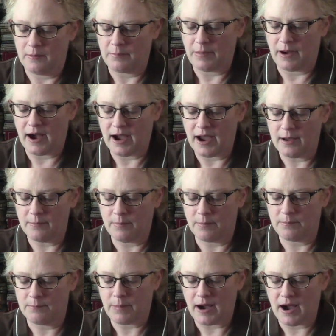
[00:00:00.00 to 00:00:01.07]

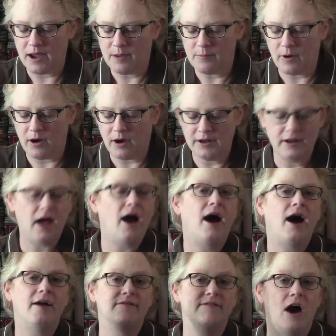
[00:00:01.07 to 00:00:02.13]
Paibon."
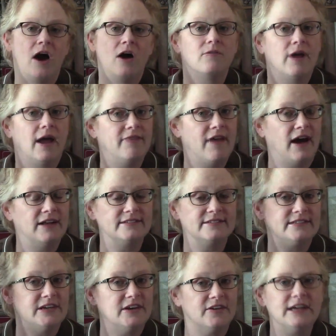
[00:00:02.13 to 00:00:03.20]
I've not read that
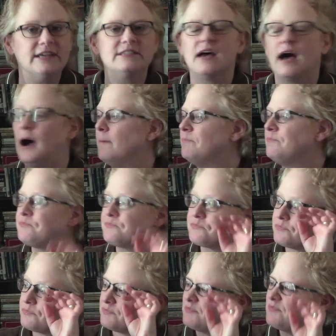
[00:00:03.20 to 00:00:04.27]
series.
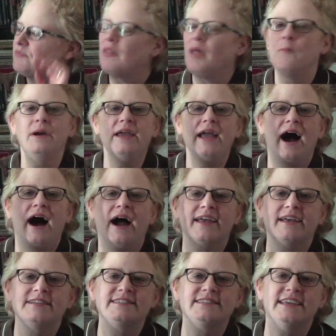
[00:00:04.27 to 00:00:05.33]
But yeah, I
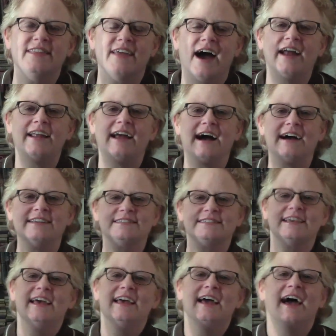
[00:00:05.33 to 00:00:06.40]
can see that
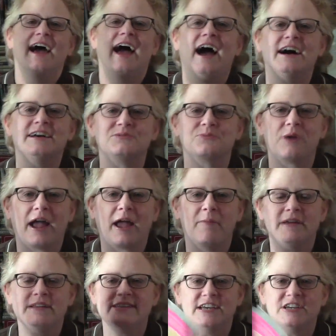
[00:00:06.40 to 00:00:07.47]
as
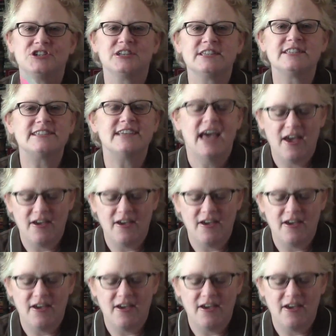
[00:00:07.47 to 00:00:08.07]
recommendations.